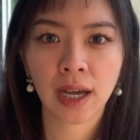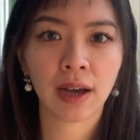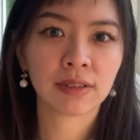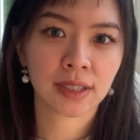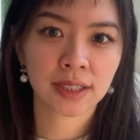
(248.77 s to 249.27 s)

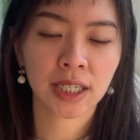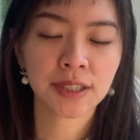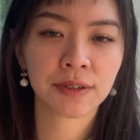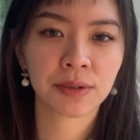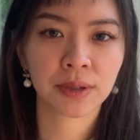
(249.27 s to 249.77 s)
How
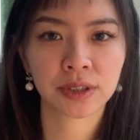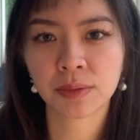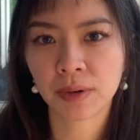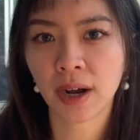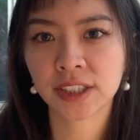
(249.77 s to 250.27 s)
successful was the
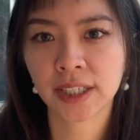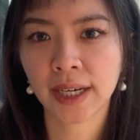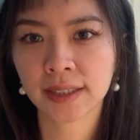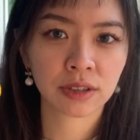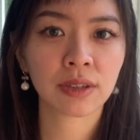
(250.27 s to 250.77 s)

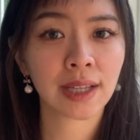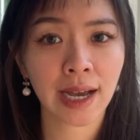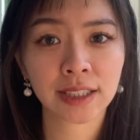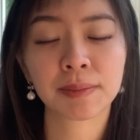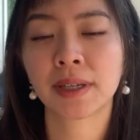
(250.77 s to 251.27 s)
project? So
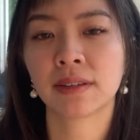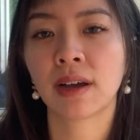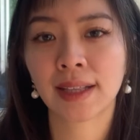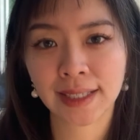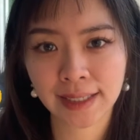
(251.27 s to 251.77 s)
last but
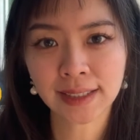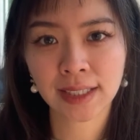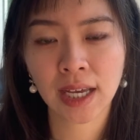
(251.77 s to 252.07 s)
not least,